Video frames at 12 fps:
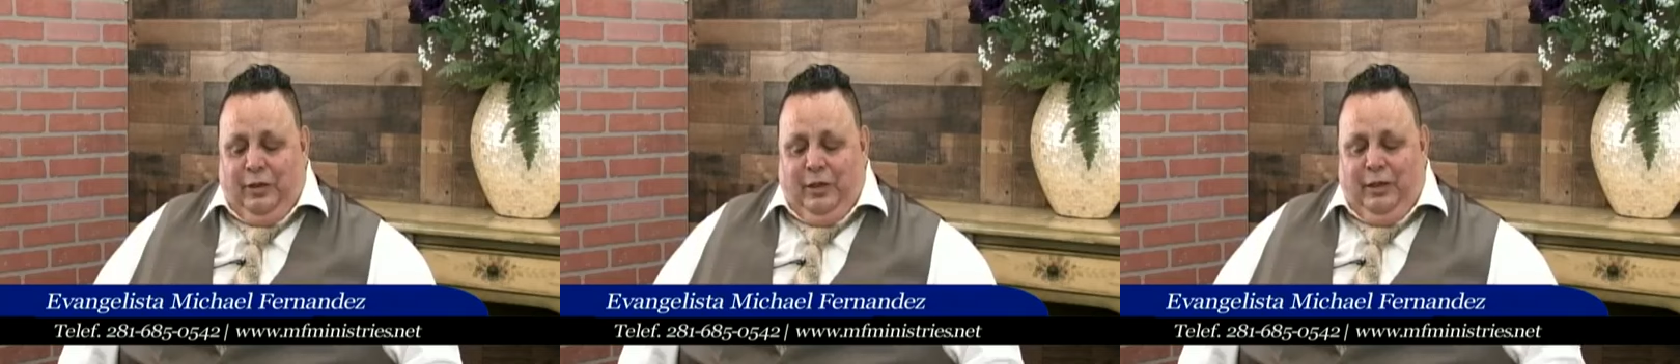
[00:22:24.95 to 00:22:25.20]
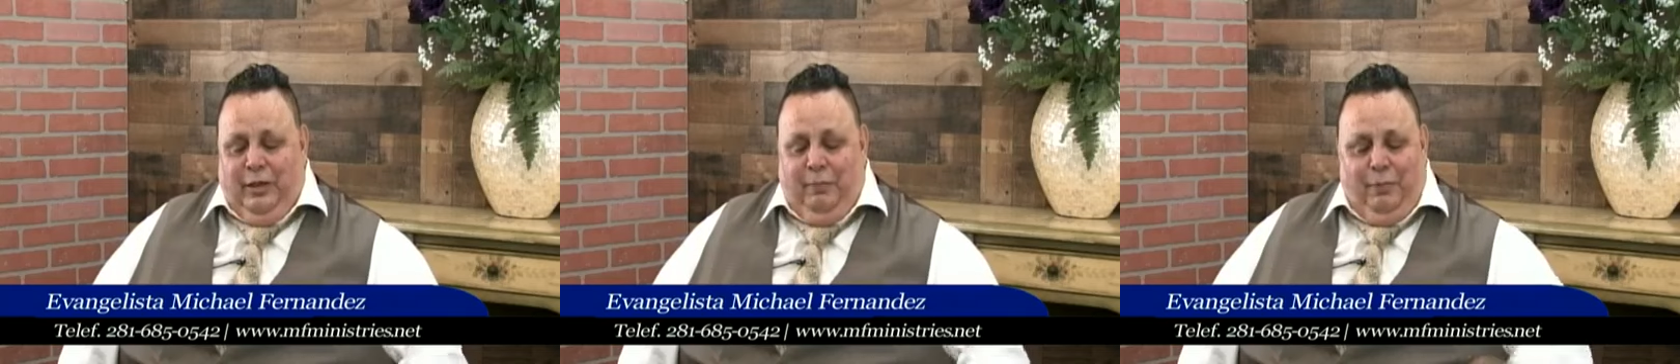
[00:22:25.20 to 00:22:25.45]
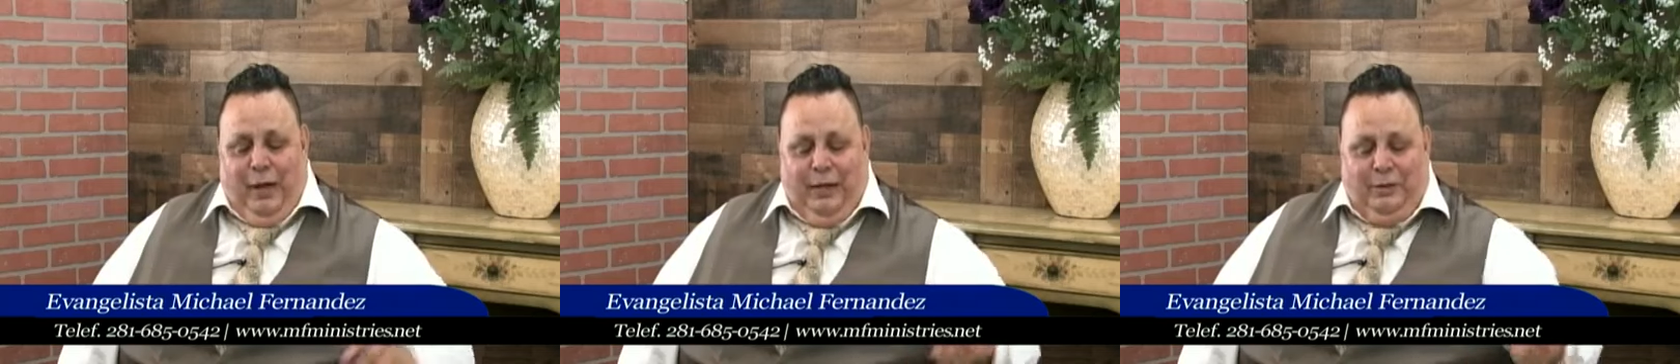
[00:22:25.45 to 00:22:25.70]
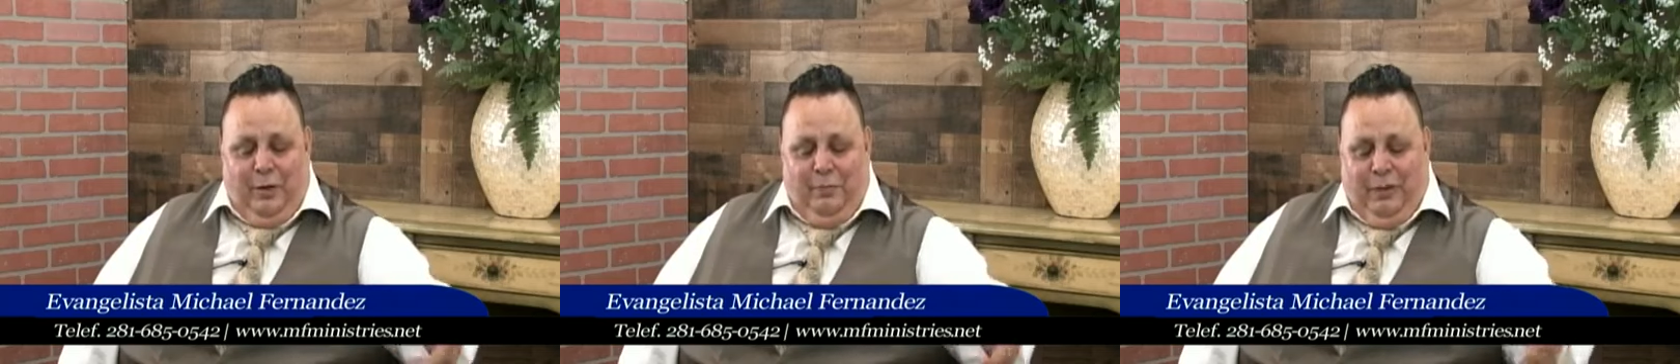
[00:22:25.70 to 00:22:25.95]
he
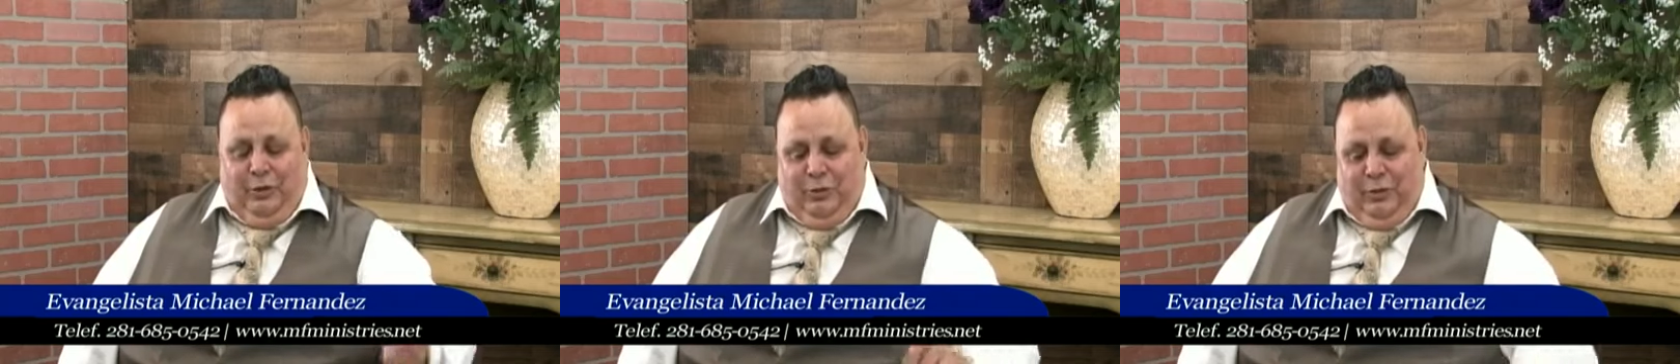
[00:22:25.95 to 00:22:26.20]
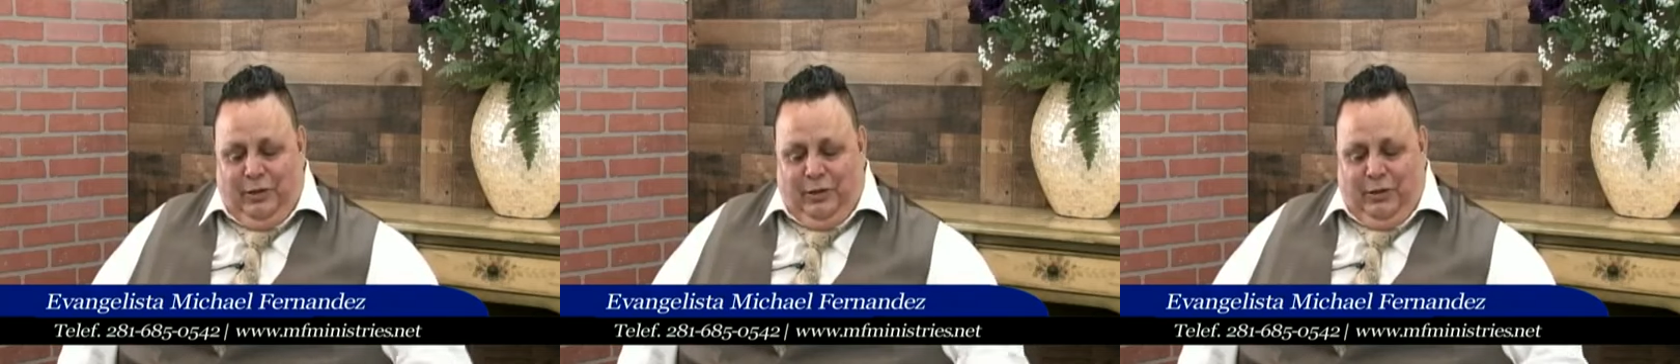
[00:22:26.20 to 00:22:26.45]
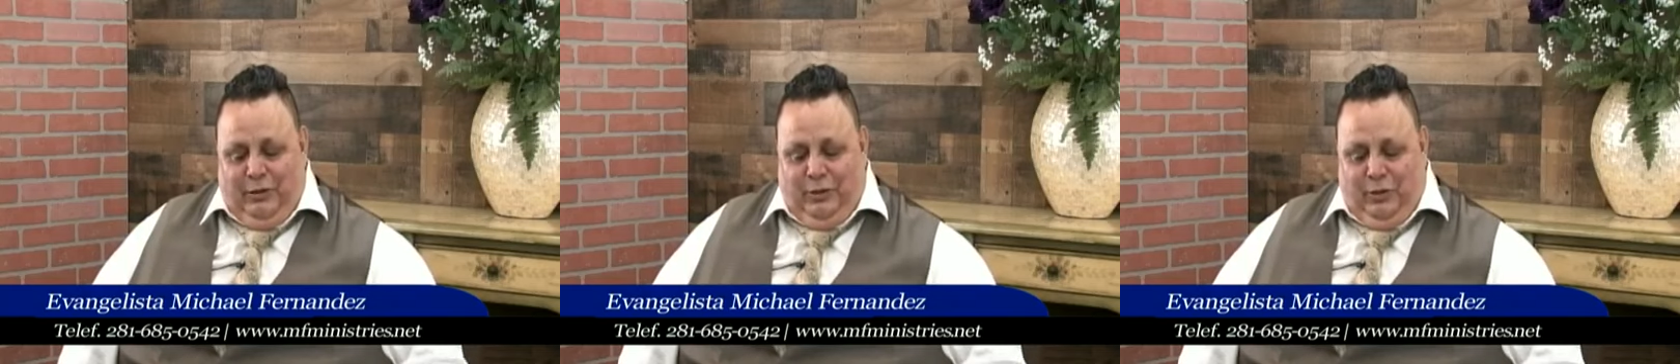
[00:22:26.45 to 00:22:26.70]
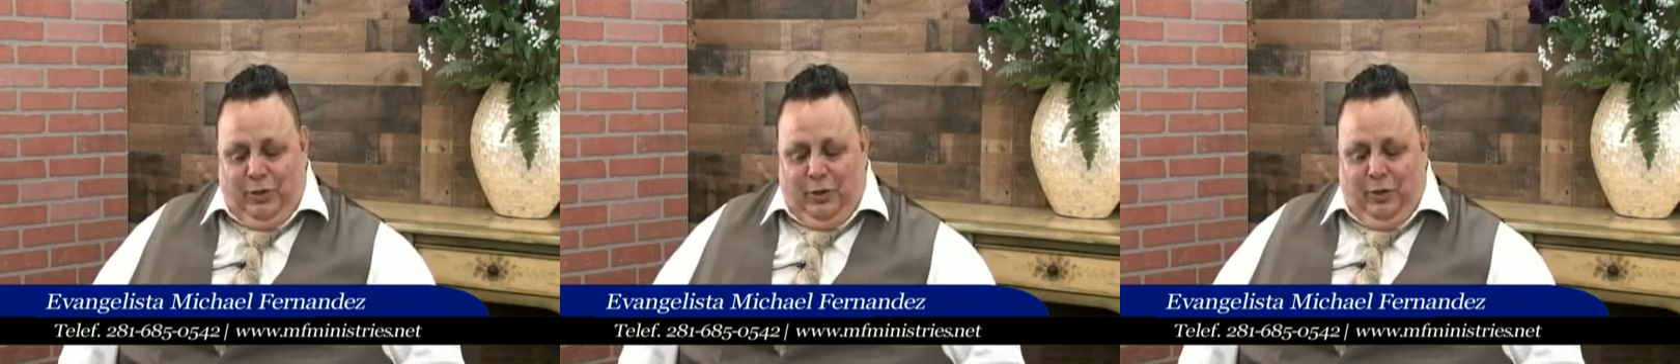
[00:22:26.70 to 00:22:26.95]
bragged on me to his
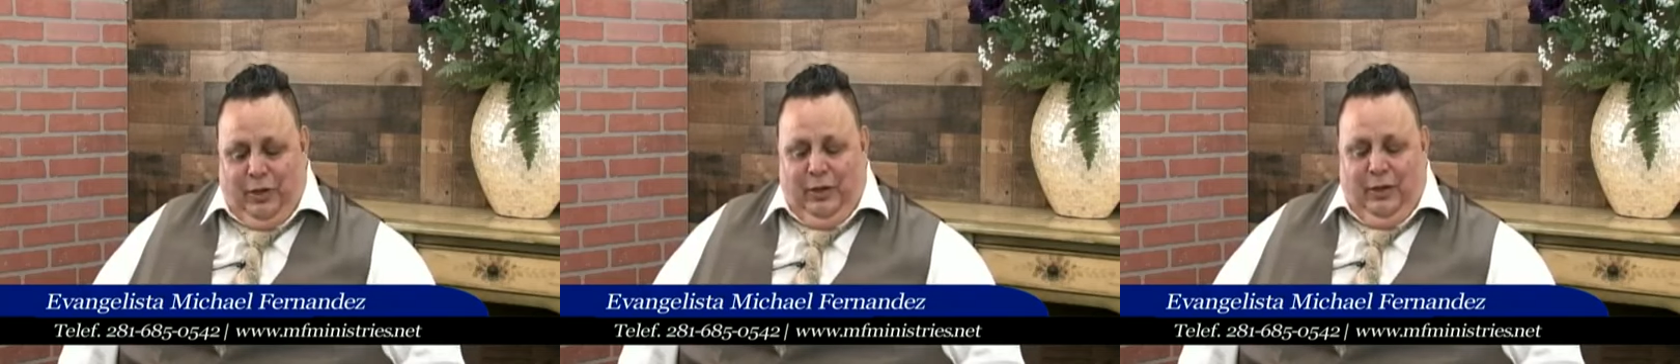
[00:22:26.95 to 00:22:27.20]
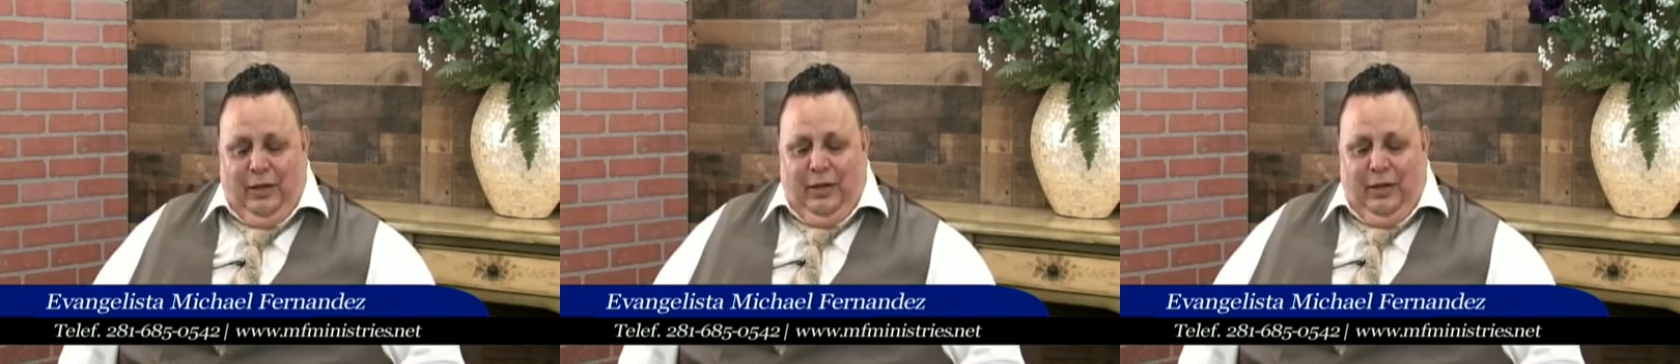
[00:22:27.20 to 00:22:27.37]
security.